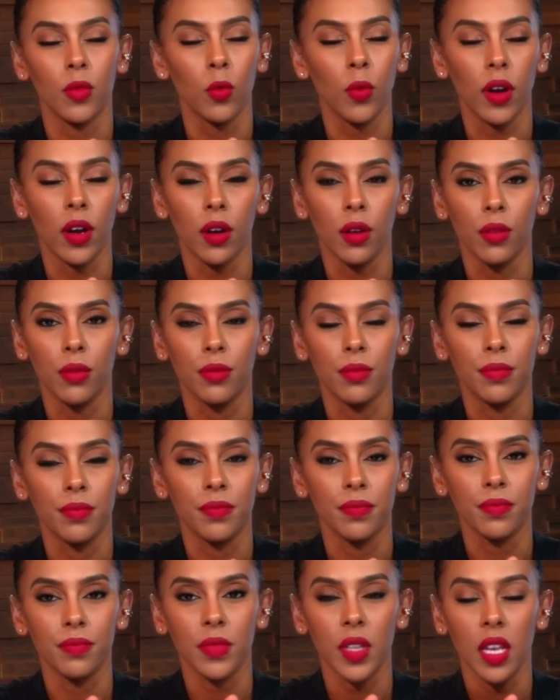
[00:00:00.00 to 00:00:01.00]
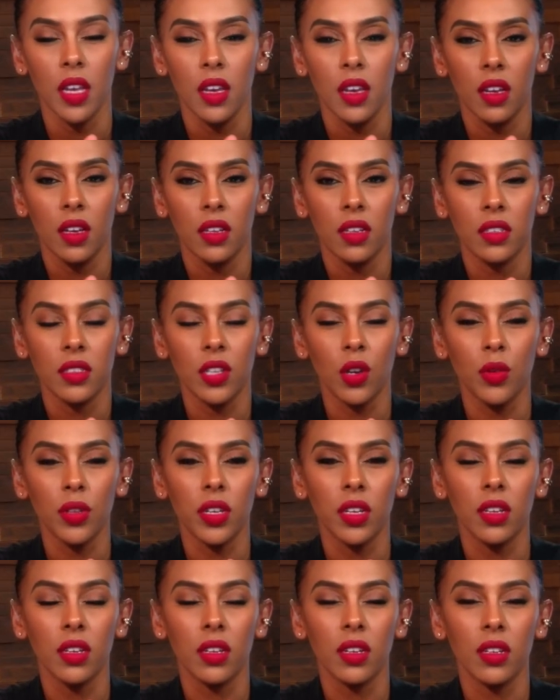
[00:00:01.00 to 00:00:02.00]
Wow.
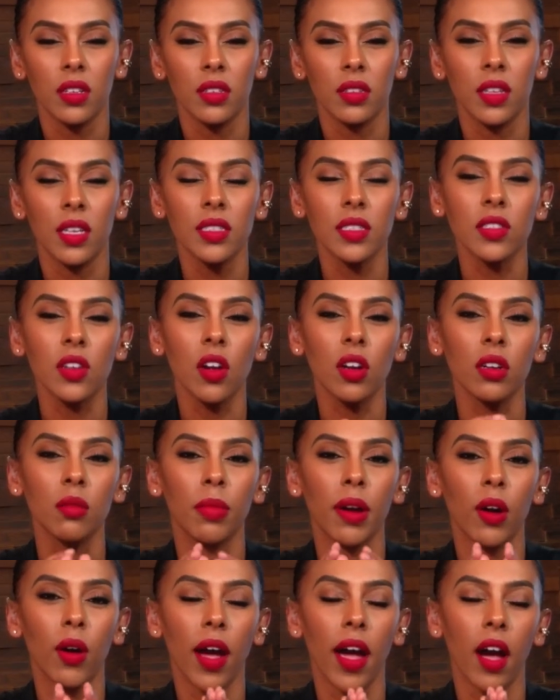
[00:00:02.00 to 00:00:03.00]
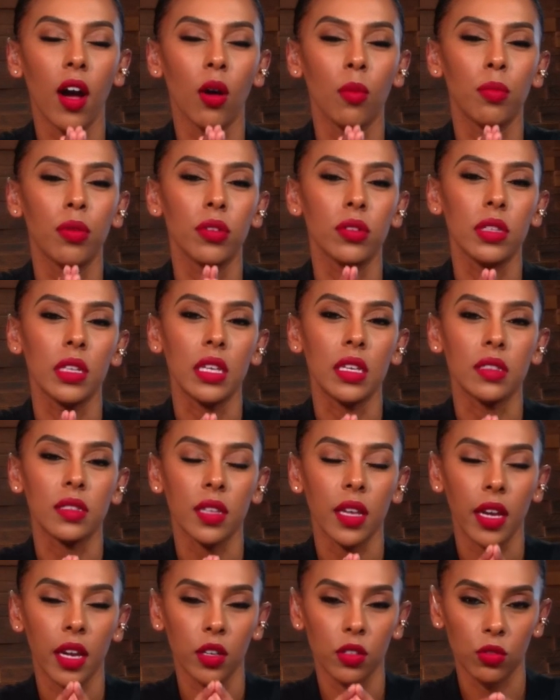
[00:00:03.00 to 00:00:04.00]
Toni, let's talk about how
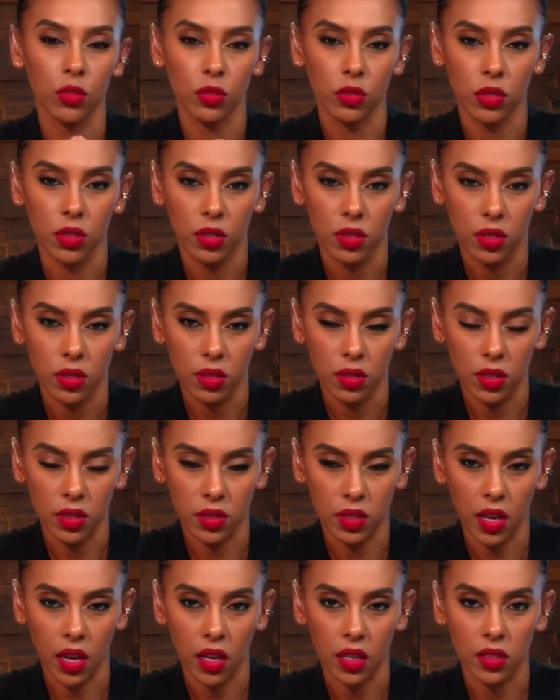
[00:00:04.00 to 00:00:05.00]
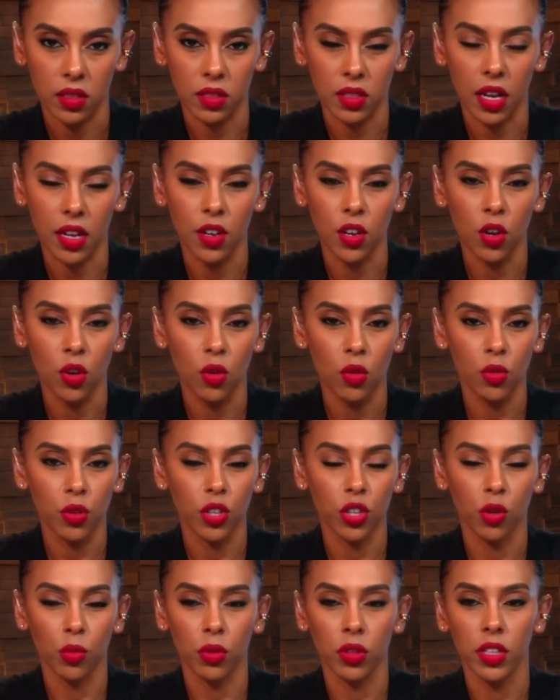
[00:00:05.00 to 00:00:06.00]
police handled this case. I know
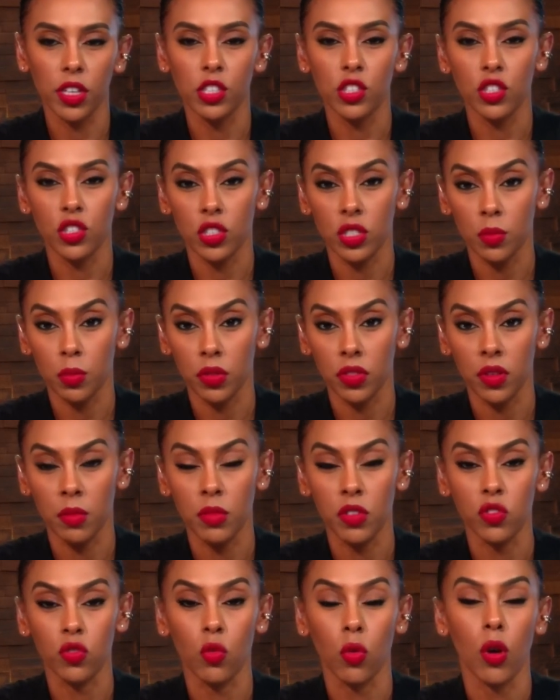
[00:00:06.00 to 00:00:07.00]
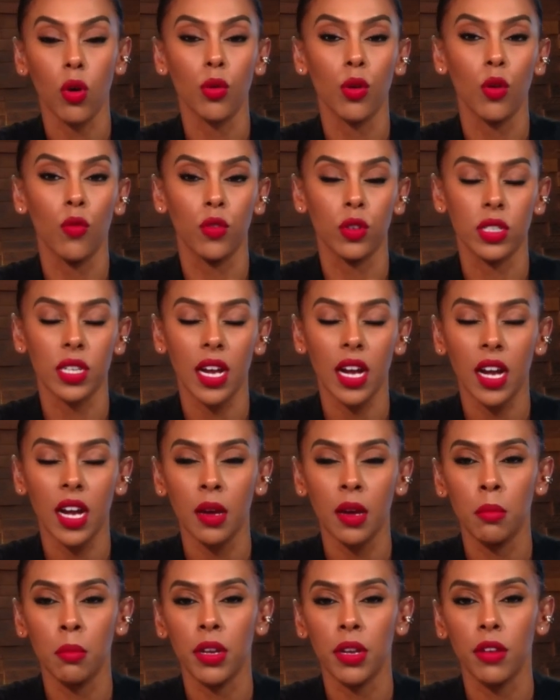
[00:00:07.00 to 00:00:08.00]
your relationship with them has grown over
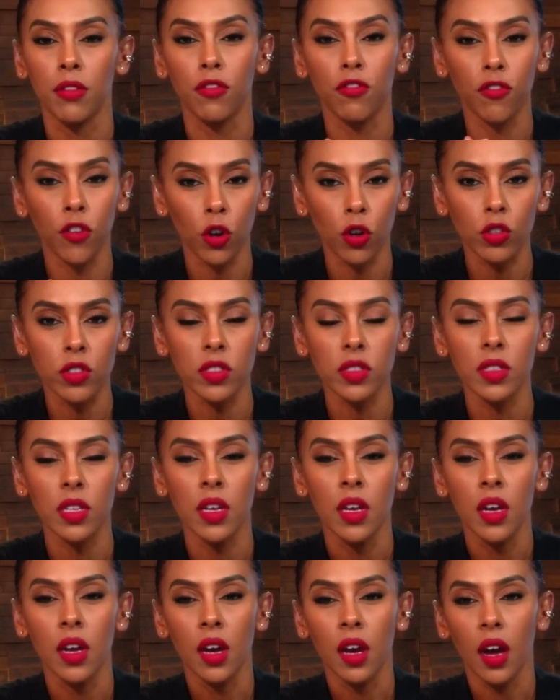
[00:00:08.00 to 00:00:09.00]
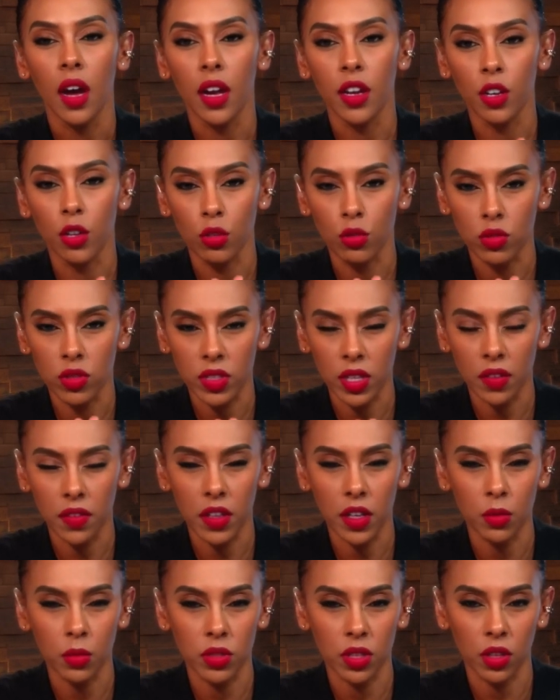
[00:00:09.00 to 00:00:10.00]
time, but at first, I know you said
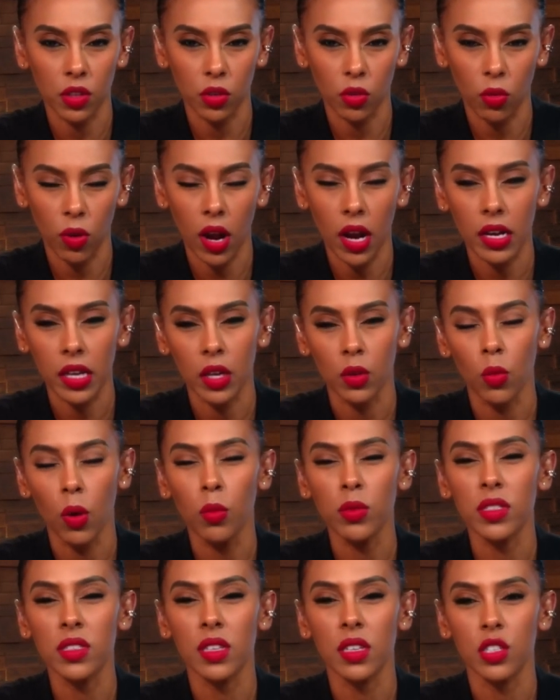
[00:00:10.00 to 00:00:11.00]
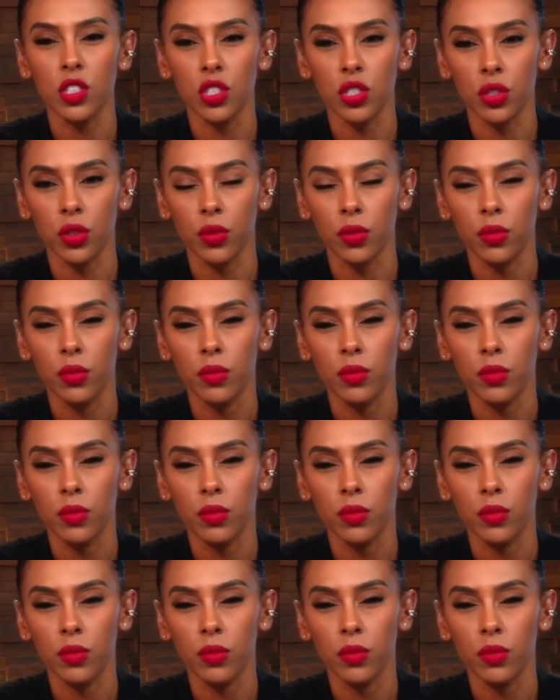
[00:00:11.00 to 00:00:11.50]
that it was a little rocky. What was the issue?